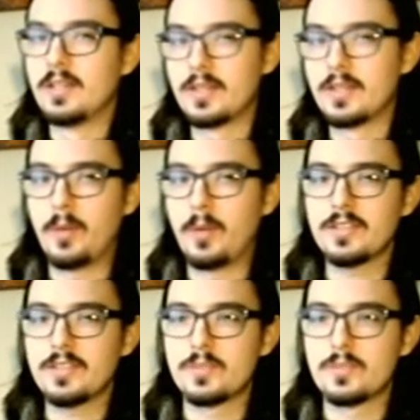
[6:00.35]
The
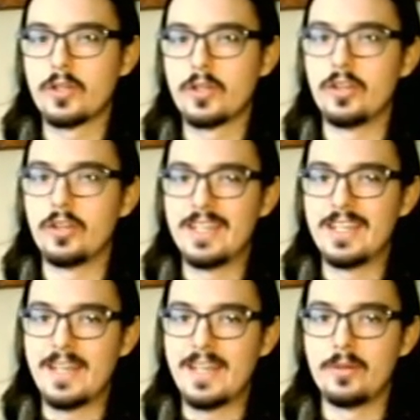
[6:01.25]
pots were cutting in
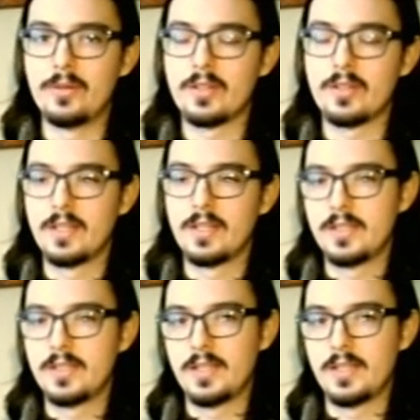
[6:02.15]
and out.
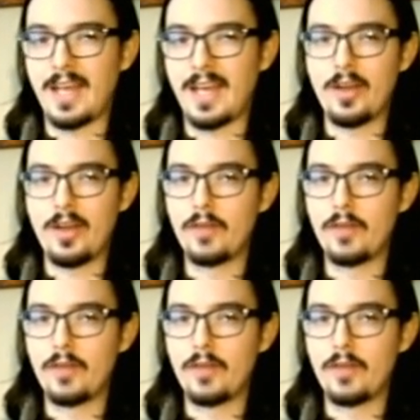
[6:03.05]
I had an awful